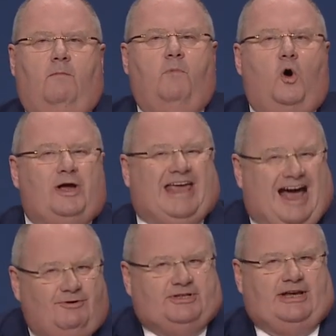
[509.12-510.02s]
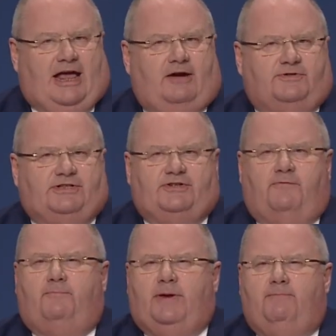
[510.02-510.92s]
More council houses
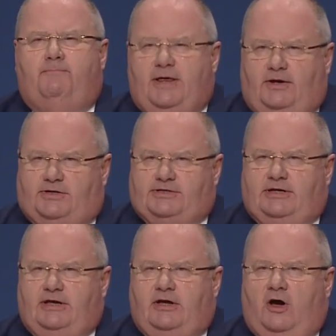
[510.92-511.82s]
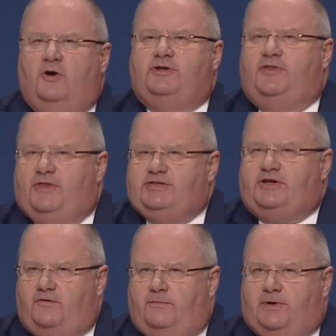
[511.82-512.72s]
have been built under this
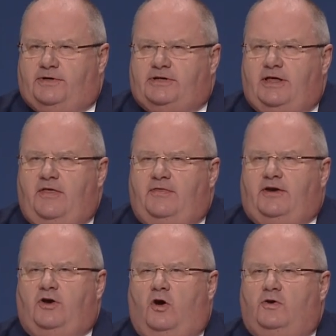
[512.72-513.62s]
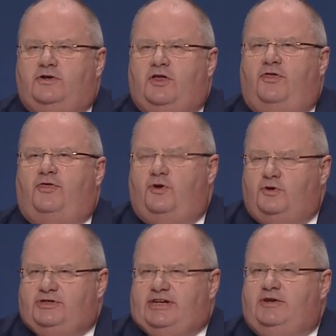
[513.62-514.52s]
government than under
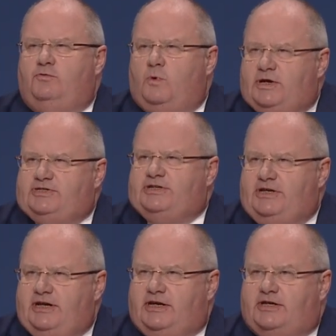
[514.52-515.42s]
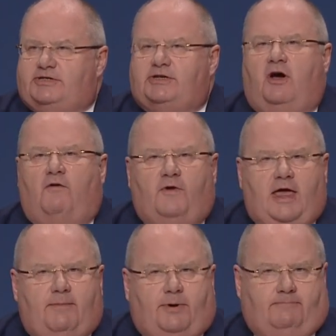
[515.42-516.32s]
13 wasted years of
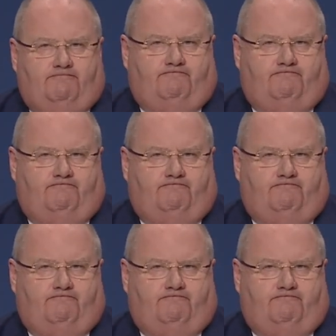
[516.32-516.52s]
Labour.